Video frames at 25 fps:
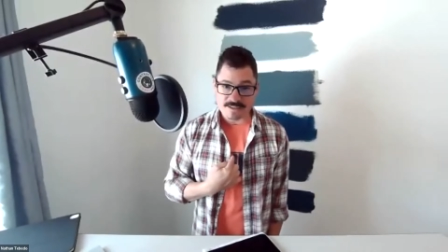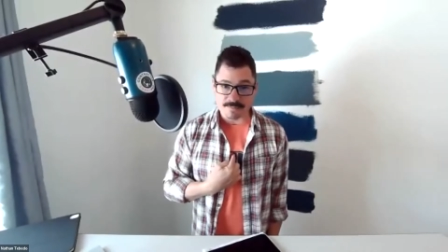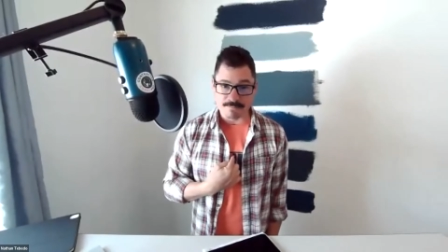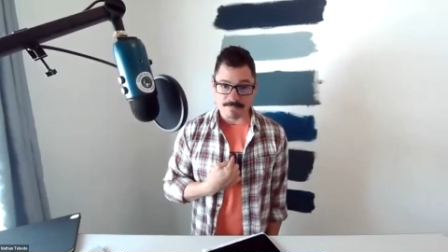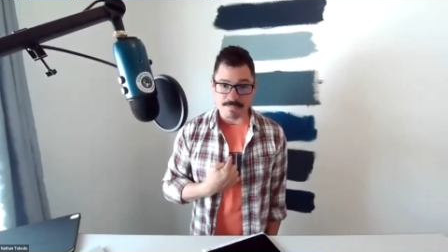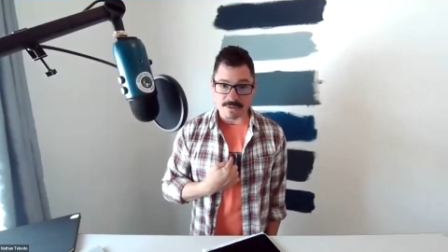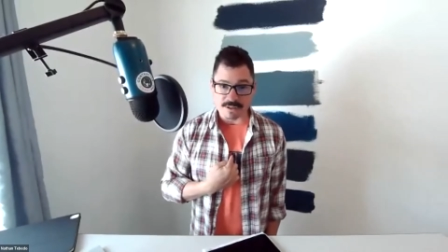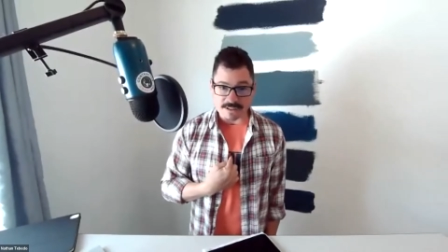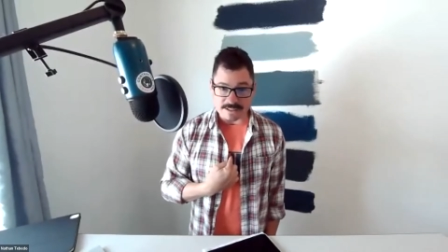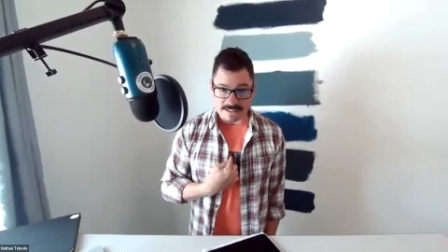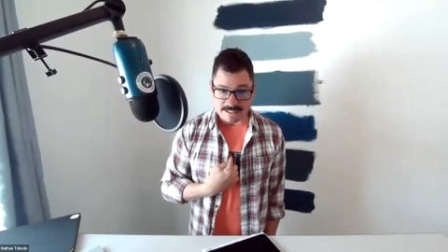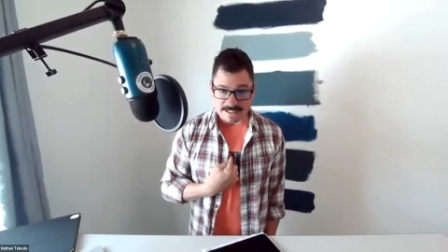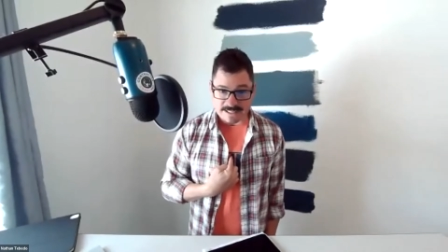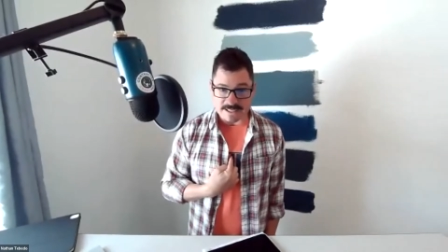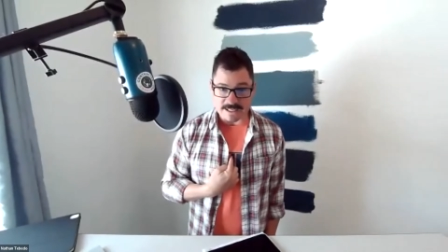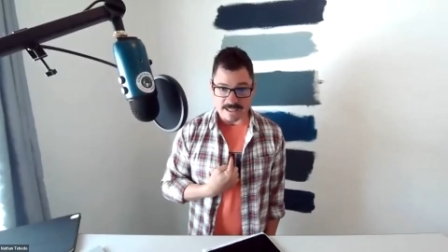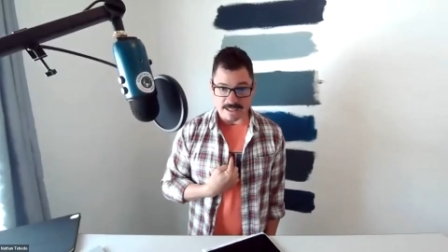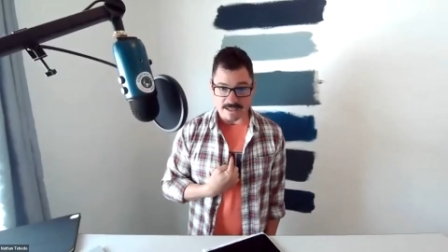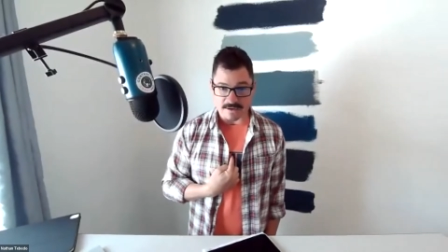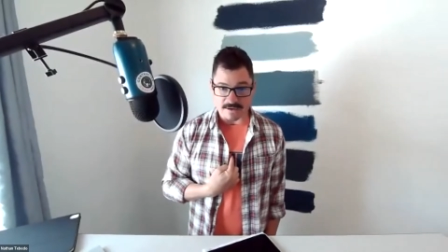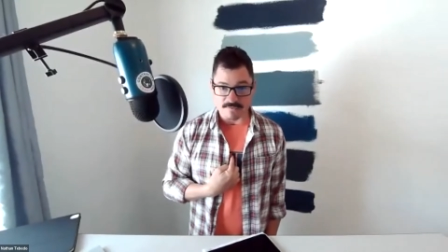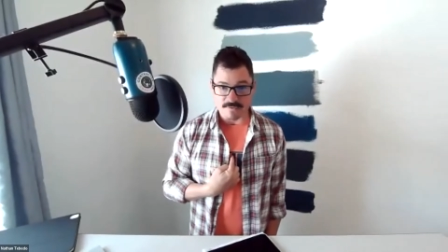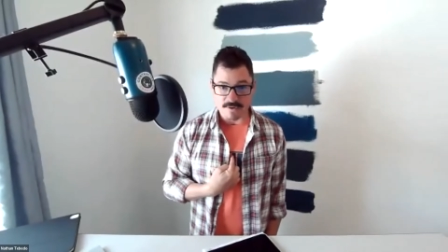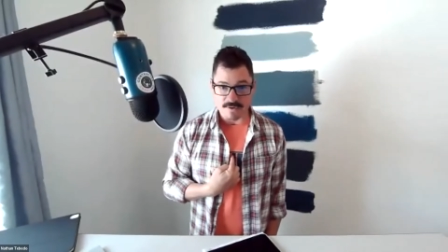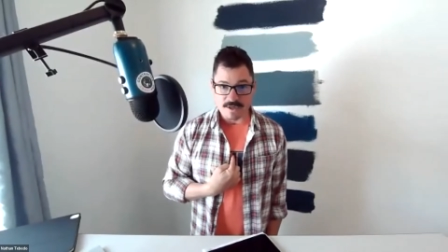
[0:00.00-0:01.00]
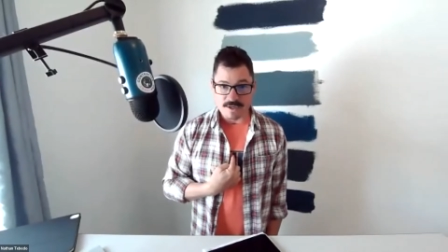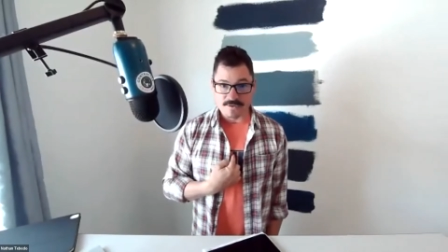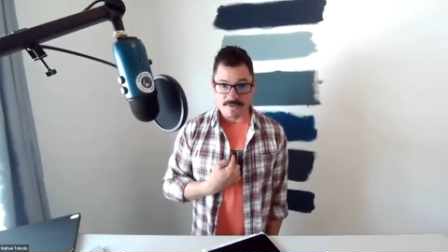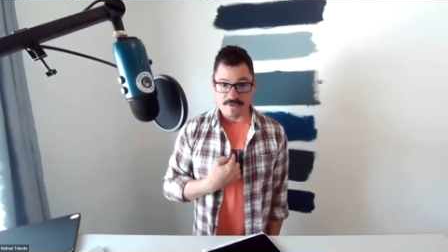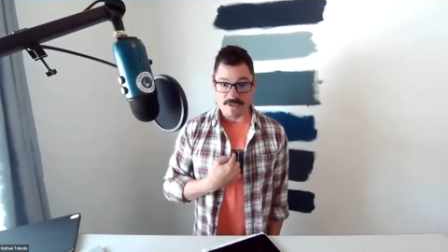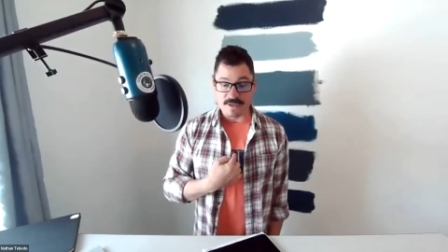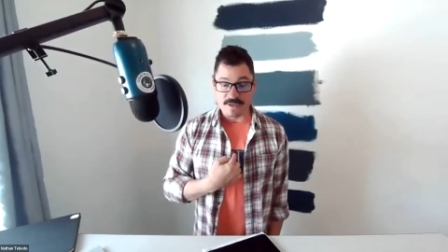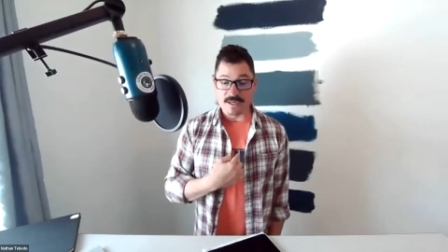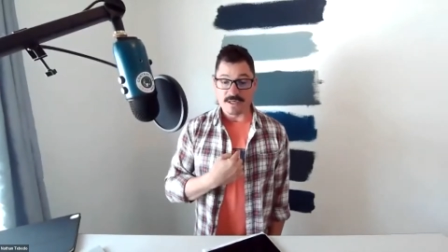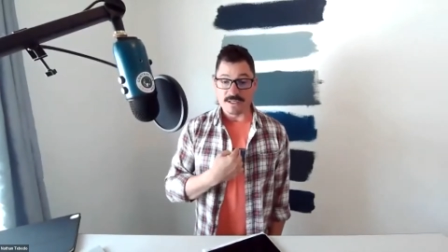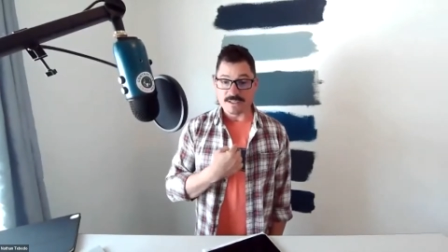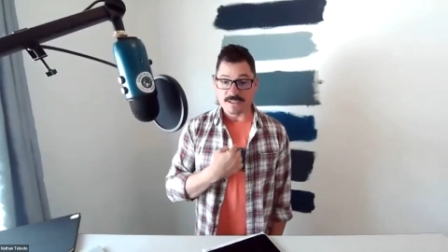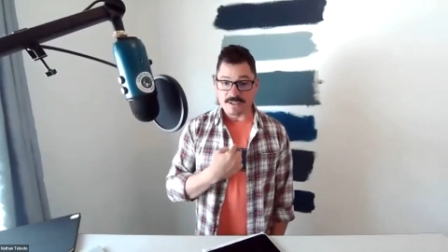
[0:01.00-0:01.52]
believe that
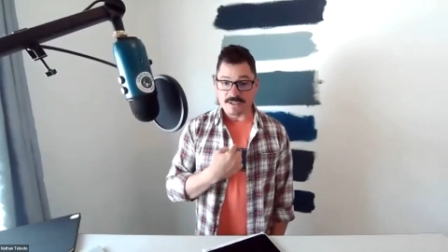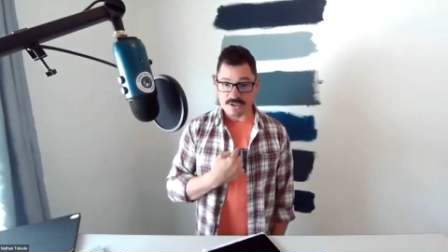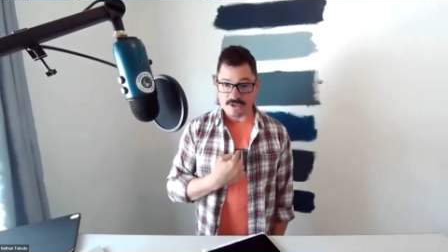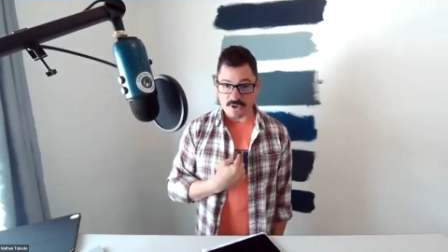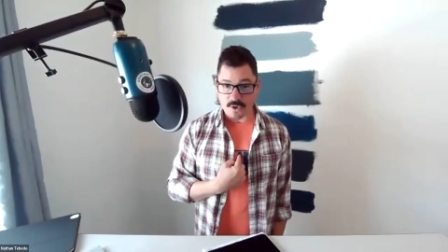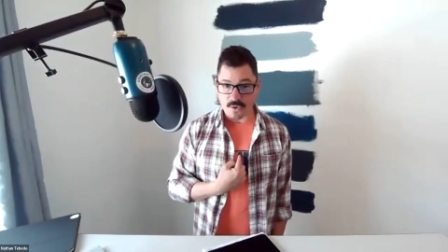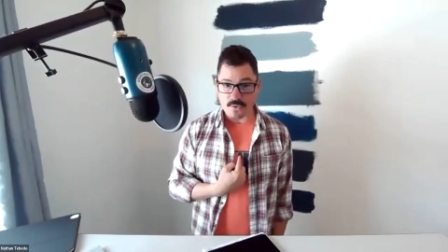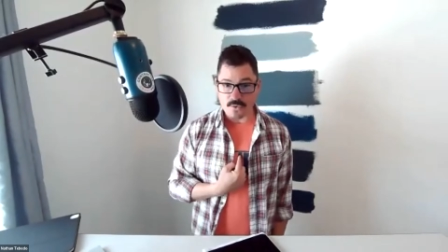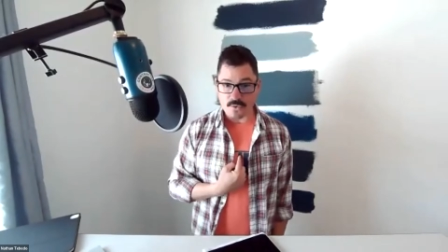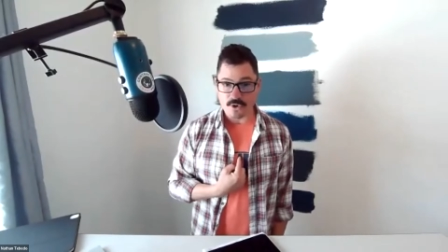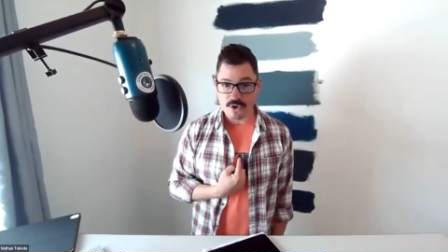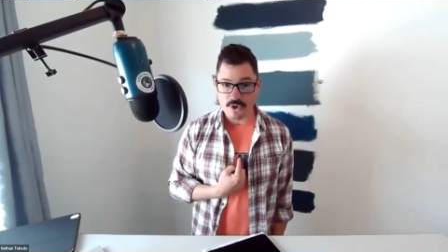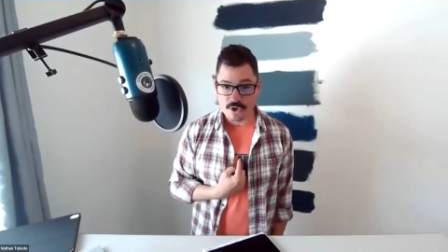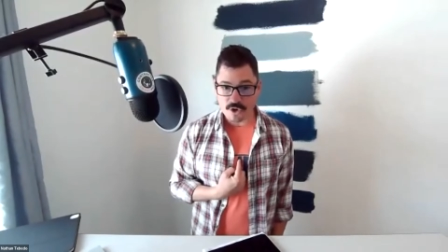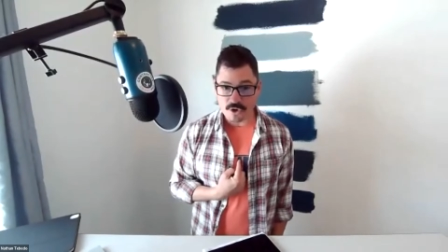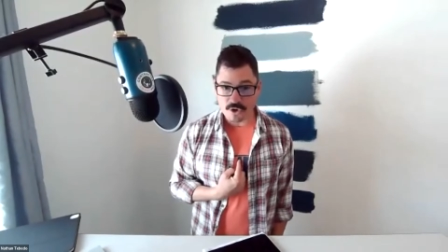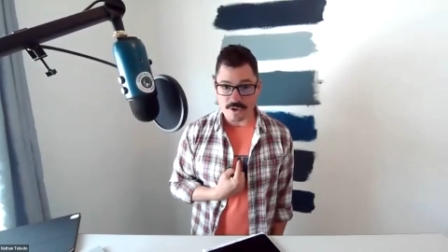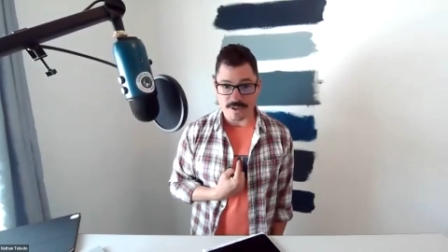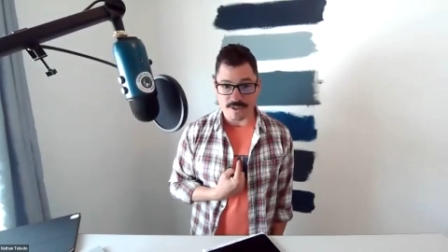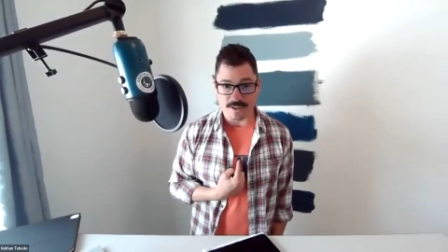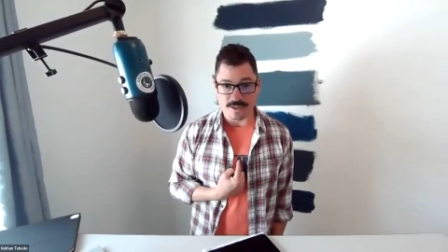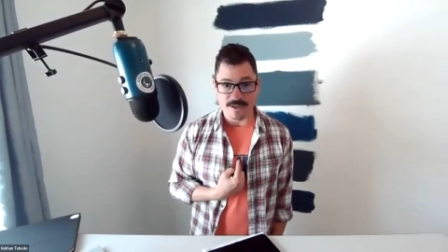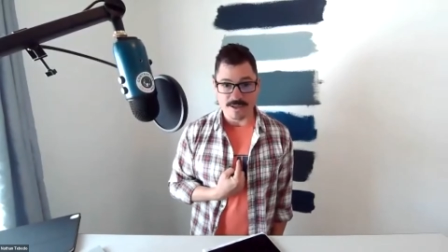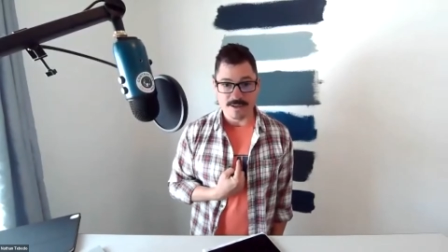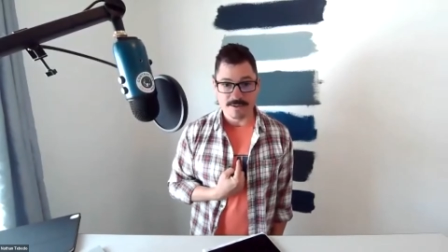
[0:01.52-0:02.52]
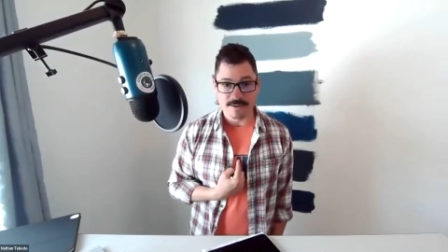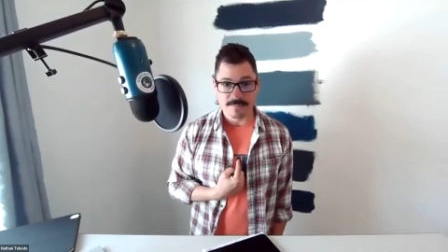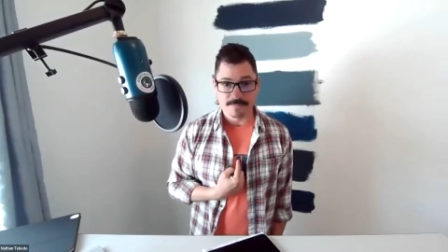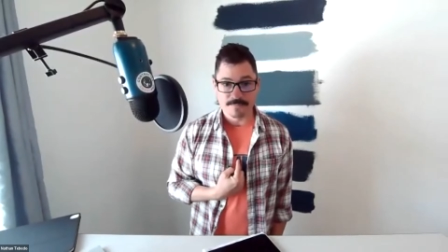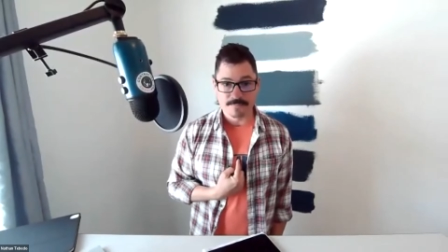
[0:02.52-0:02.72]
it is so good